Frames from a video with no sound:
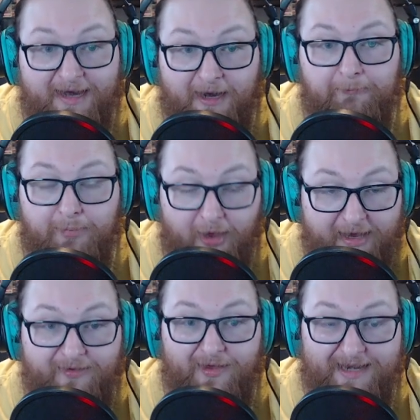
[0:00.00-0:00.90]
on
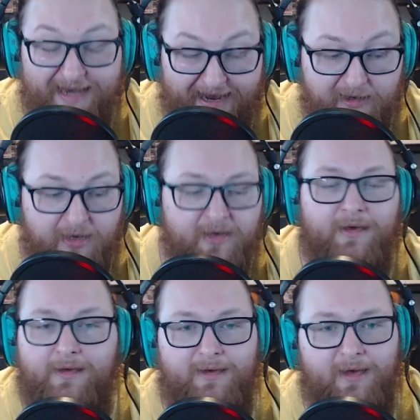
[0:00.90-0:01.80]
playing the deck,
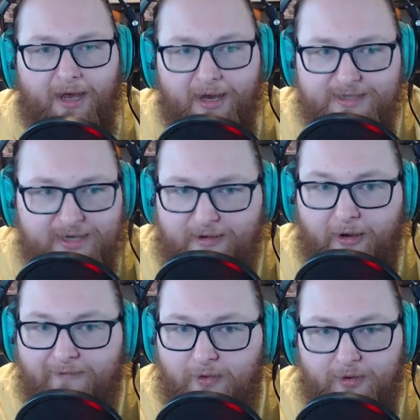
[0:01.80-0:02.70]
just
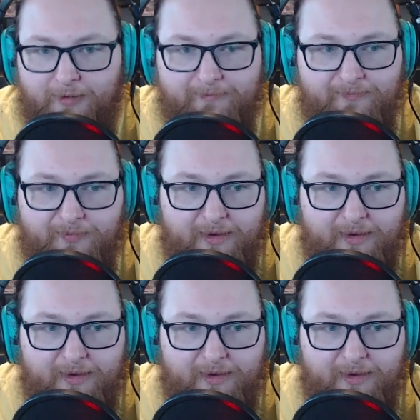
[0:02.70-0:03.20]
offload them.